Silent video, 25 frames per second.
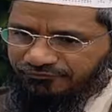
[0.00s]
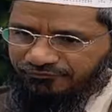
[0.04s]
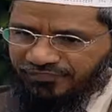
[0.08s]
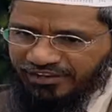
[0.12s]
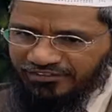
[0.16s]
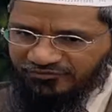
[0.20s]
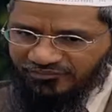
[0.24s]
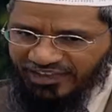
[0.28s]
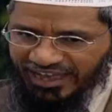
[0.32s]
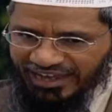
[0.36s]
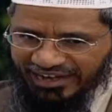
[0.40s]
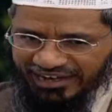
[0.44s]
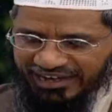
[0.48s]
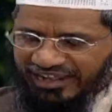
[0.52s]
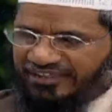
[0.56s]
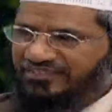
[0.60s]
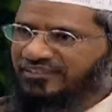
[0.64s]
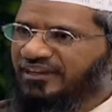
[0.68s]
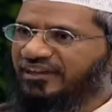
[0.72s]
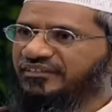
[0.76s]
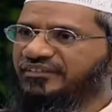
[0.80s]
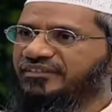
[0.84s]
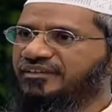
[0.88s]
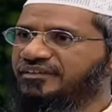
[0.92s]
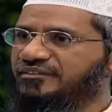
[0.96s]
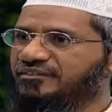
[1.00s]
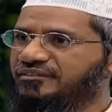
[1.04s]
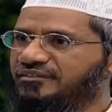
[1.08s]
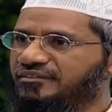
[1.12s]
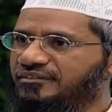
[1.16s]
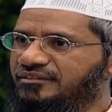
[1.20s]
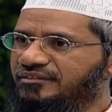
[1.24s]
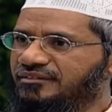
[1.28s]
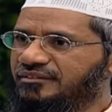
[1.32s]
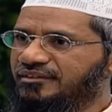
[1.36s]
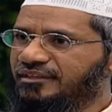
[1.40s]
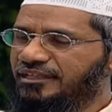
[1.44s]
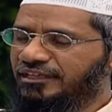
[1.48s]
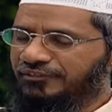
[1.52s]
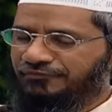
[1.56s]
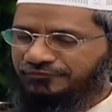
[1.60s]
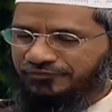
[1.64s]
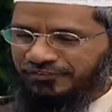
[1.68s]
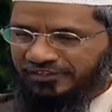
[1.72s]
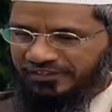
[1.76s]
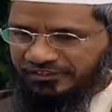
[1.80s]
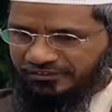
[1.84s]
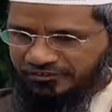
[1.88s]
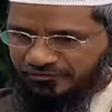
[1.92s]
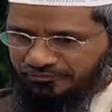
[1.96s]
when we analyze the hadith, if
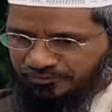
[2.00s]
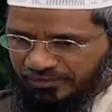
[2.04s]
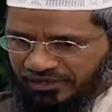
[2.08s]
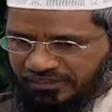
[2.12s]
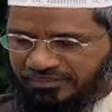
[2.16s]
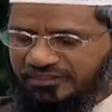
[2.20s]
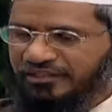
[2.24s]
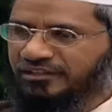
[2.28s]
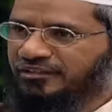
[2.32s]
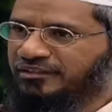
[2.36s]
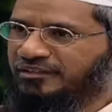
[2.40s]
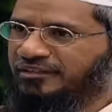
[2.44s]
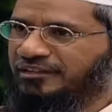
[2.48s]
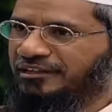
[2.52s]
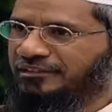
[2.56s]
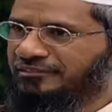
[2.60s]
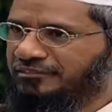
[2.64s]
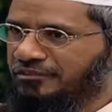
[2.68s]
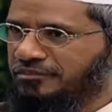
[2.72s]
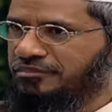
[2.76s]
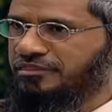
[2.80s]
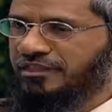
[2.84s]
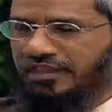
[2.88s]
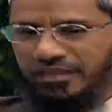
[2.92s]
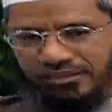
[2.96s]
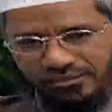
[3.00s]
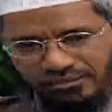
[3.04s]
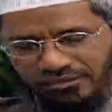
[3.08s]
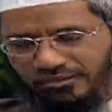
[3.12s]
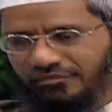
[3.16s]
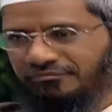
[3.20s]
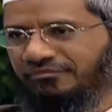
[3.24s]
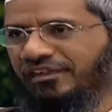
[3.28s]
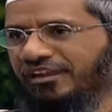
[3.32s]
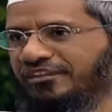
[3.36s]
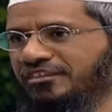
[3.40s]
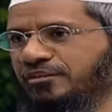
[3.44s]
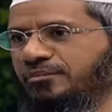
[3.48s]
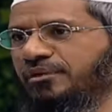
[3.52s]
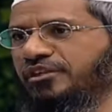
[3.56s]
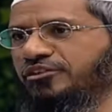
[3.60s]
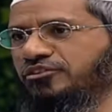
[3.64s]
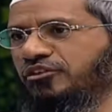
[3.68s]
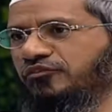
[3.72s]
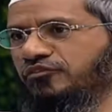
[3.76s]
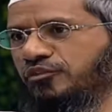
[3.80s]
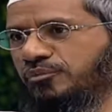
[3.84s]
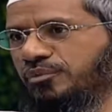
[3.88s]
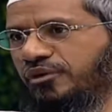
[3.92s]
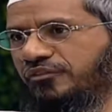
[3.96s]
it's present in the sayings, that's the best
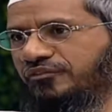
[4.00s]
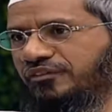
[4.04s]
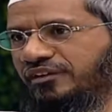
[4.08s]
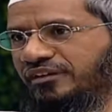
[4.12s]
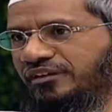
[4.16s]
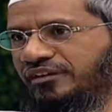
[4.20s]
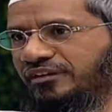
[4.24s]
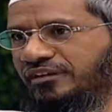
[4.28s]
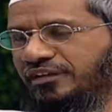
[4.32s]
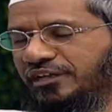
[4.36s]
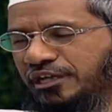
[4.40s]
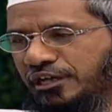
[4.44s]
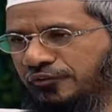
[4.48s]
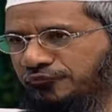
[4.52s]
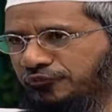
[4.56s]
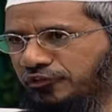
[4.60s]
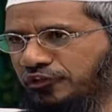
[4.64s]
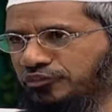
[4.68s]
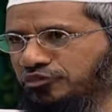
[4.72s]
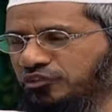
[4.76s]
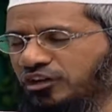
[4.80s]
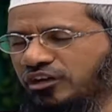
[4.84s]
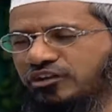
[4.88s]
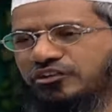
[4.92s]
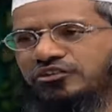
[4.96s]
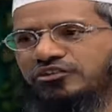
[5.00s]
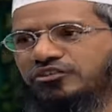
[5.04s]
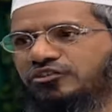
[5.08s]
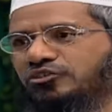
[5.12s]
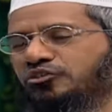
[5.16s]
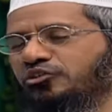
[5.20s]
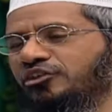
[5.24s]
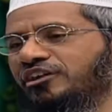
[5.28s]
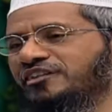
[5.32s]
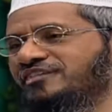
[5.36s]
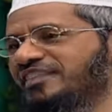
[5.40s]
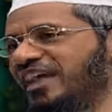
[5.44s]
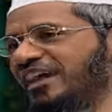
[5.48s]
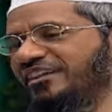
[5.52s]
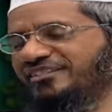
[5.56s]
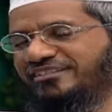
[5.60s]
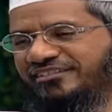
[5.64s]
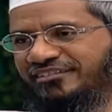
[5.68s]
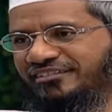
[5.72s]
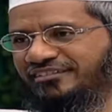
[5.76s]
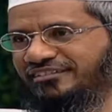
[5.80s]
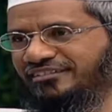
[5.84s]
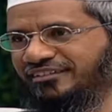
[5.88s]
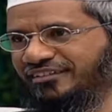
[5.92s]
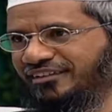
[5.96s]
of the Prophet. If it's not, you look in the
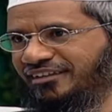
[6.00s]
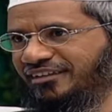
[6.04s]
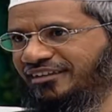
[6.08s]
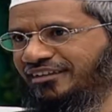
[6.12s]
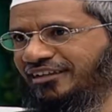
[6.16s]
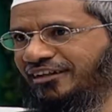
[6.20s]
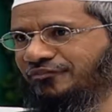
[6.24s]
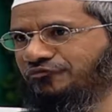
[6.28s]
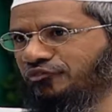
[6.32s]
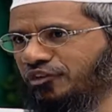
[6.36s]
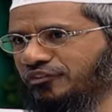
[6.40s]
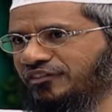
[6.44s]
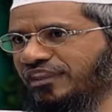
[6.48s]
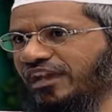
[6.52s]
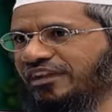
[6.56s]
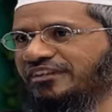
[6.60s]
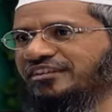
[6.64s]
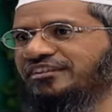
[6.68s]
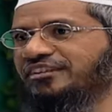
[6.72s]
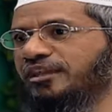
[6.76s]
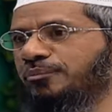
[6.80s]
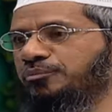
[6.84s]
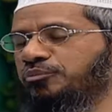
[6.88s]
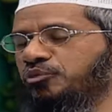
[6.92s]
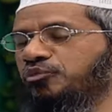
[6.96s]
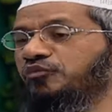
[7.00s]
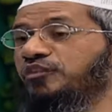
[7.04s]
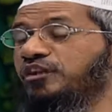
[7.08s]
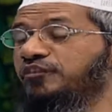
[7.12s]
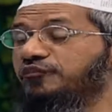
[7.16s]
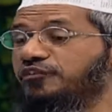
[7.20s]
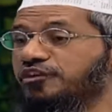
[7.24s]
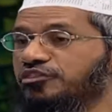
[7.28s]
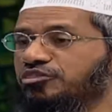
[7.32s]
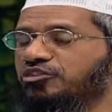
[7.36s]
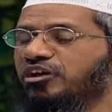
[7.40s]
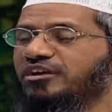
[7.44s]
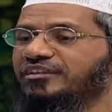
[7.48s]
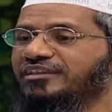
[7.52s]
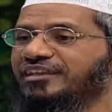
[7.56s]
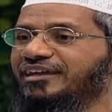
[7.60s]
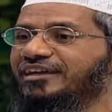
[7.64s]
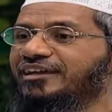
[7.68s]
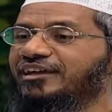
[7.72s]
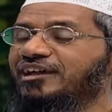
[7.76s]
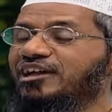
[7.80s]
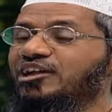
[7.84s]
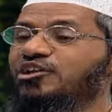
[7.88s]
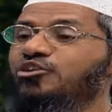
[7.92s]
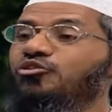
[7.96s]
actions. If not in the actions, approval. If it's not
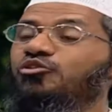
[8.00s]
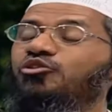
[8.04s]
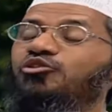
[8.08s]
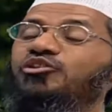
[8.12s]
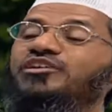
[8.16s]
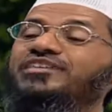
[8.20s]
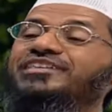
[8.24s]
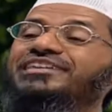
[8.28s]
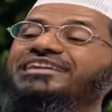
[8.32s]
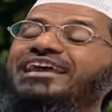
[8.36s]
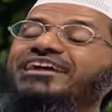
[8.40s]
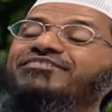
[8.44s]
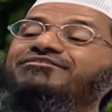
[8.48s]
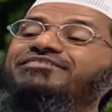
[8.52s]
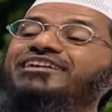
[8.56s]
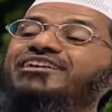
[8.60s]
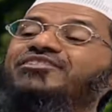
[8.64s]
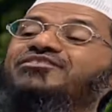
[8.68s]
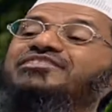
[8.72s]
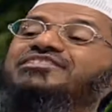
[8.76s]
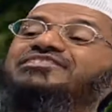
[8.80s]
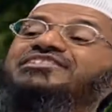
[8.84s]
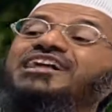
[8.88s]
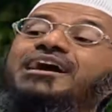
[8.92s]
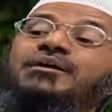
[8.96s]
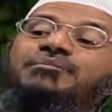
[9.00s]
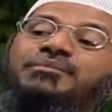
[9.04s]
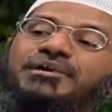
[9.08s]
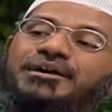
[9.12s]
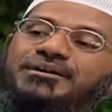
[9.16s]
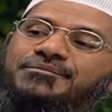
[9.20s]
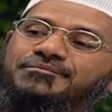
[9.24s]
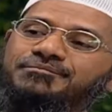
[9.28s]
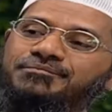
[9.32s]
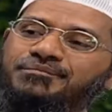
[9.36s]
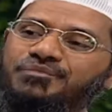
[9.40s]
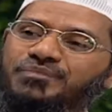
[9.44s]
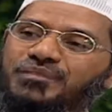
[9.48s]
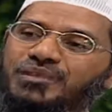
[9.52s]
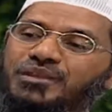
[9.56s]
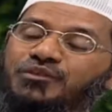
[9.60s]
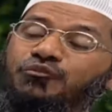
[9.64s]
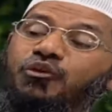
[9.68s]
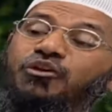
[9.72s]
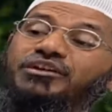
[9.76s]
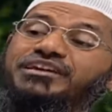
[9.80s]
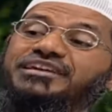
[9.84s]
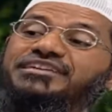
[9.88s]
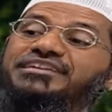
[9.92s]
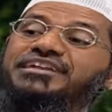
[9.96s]
there, you look in the lifestyle of the Sahaba.
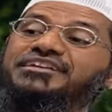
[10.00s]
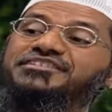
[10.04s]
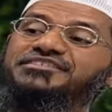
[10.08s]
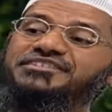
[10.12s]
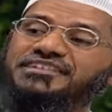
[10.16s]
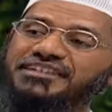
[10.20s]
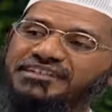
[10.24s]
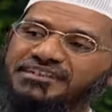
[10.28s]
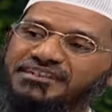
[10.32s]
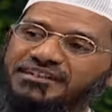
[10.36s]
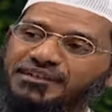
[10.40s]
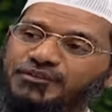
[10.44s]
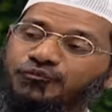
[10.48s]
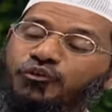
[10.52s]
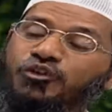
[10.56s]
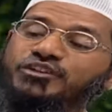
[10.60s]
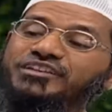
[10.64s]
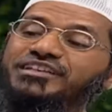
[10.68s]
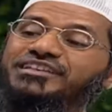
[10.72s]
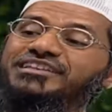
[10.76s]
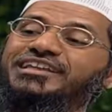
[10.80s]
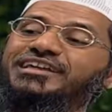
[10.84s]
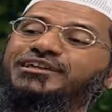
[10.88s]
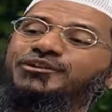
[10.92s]
What did they say? What did they